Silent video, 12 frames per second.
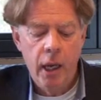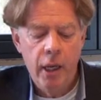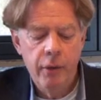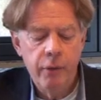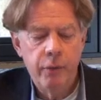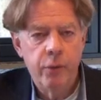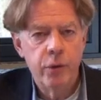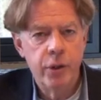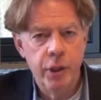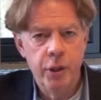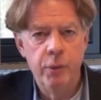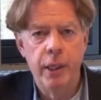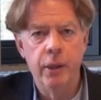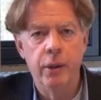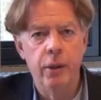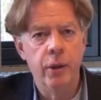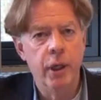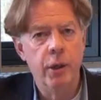And for situated
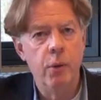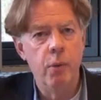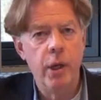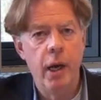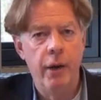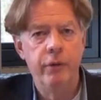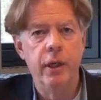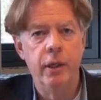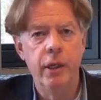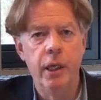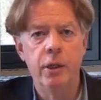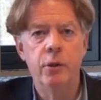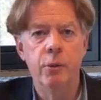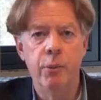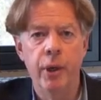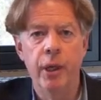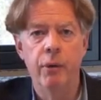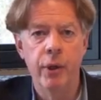learning, we have techniques to
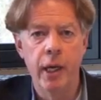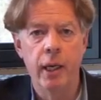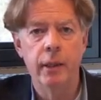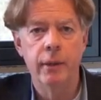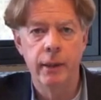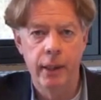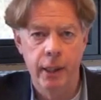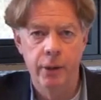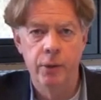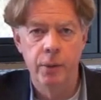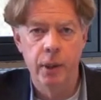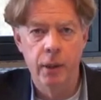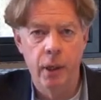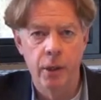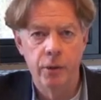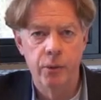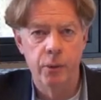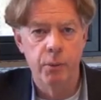bring reality into the
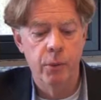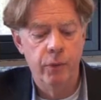classroom.